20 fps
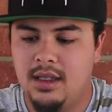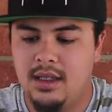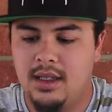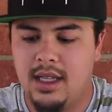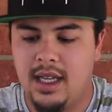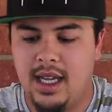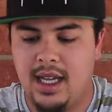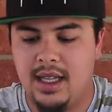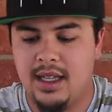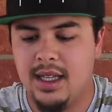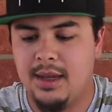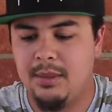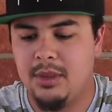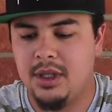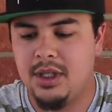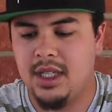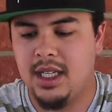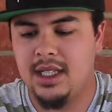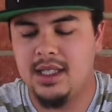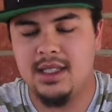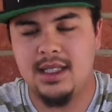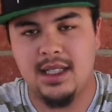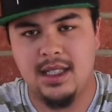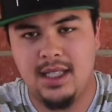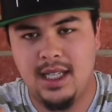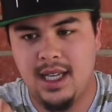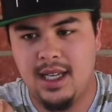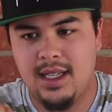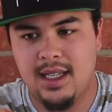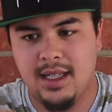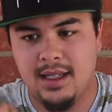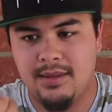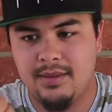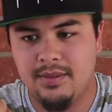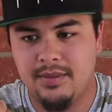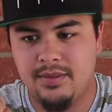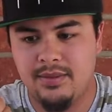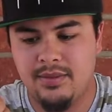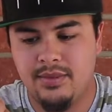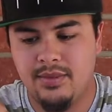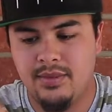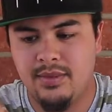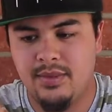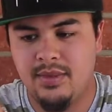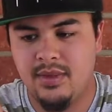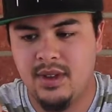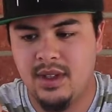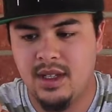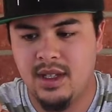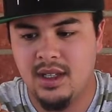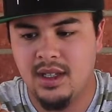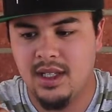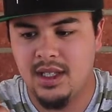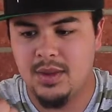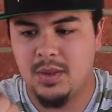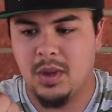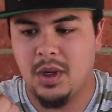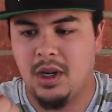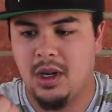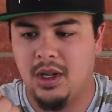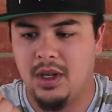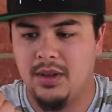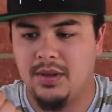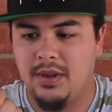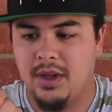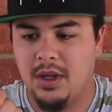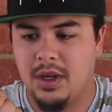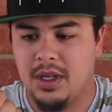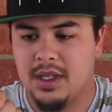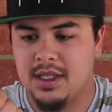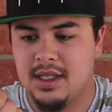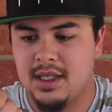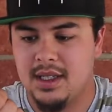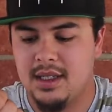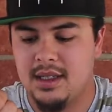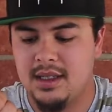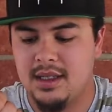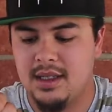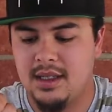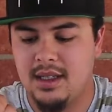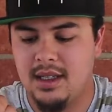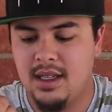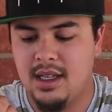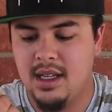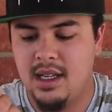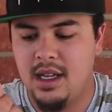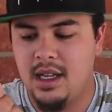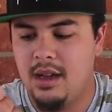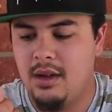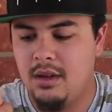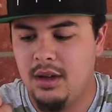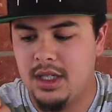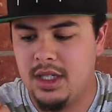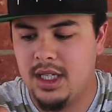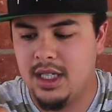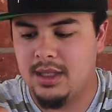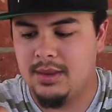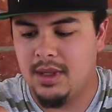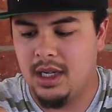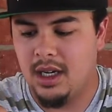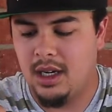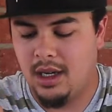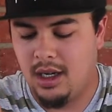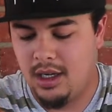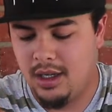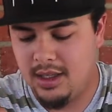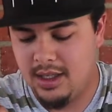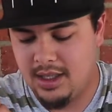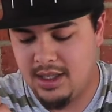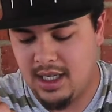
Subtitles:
The hand that pretends to take it is where all the focus is, which gives me all the